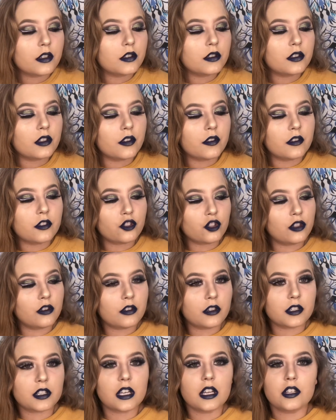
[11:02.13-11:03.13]
So the
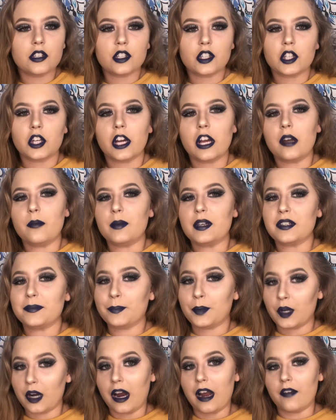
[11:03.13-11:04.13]
shooter's Instagram is
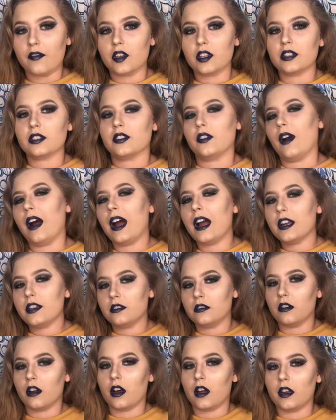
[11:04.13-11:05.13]
private, so I
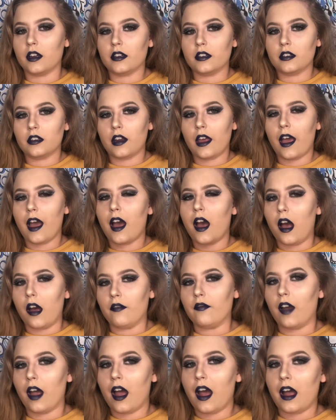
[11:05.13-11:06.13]
do not
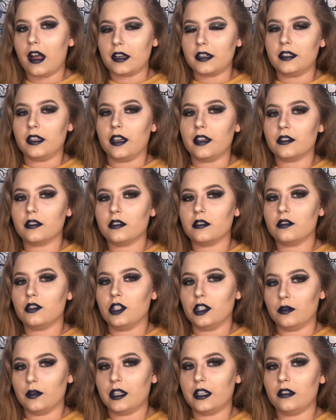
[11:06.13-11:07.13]
have access
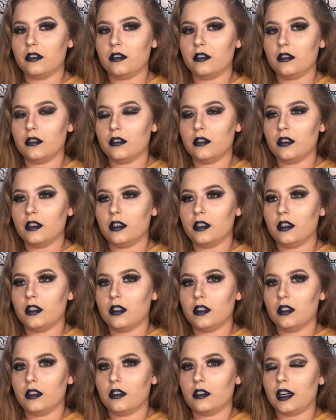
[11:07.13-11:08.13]
to it.
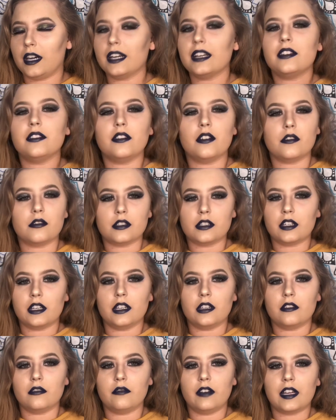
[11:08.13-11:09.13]
I didn't know this
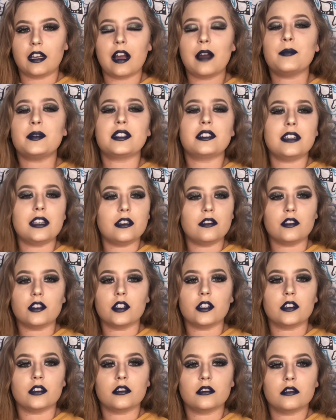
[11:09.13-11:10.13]
kid. Like, I'm a
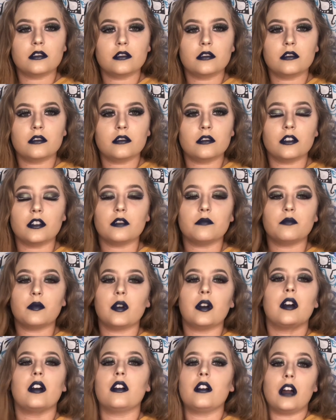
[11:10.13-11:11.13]
senior, or
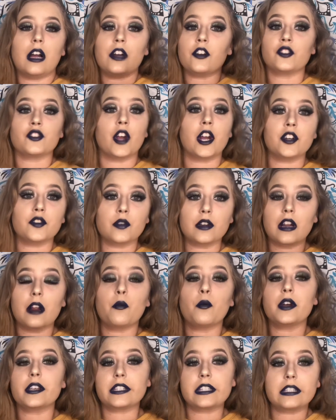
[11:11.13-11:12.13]
I just graduated. I
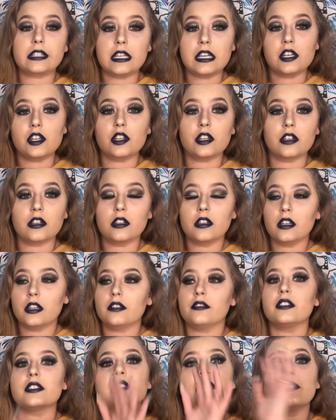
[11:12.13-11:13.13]
was a senior.
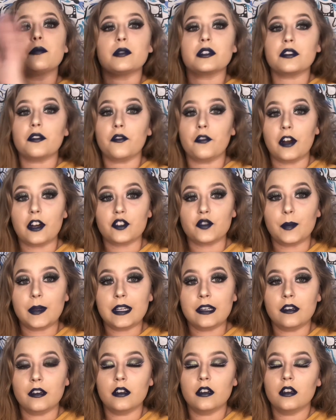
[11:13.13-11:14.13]
This kid was a
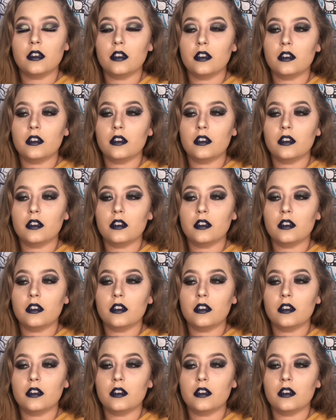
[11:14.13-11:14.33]
freshman.